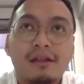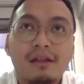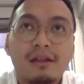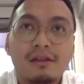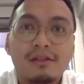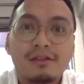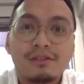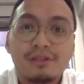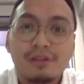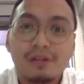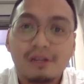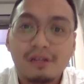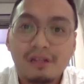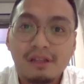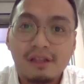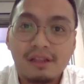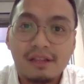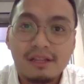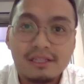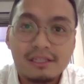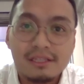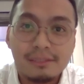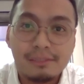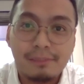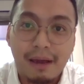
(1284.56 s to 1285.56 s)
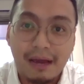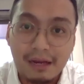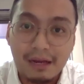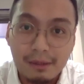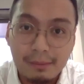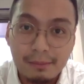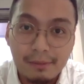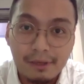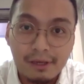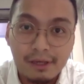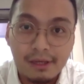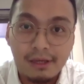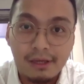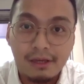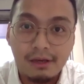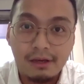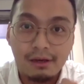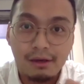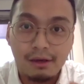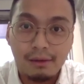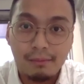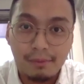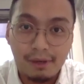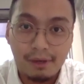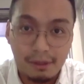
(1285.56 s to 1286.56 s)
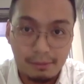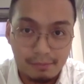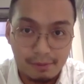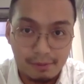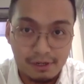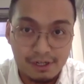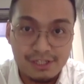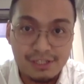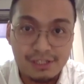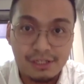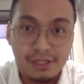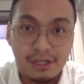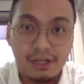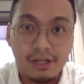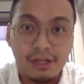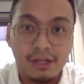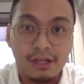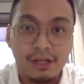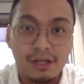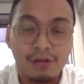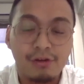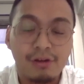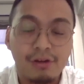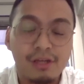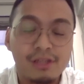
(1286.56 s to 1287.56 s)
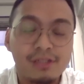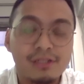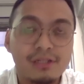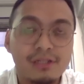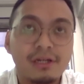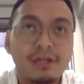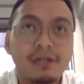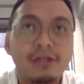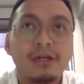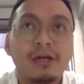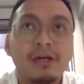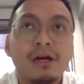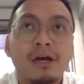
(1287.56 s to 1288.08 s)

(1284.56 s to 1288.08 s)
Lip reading: start this pandemic in March in Indonesia.